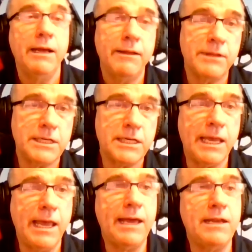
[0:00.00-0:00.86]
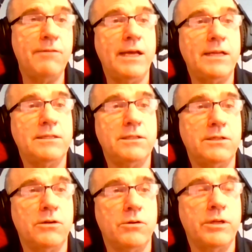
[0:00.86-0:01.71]
The Deccan event,
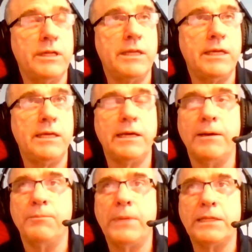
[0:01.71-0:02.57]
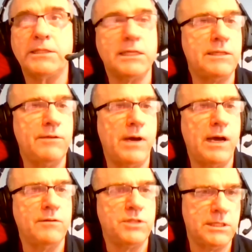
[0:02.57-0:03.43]
at
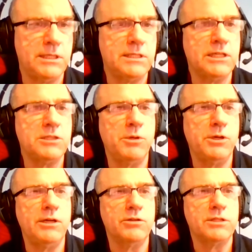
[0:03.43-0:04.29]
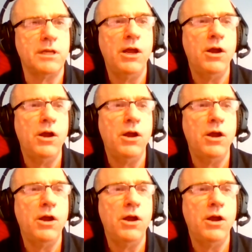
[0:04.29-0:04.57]
66 million years,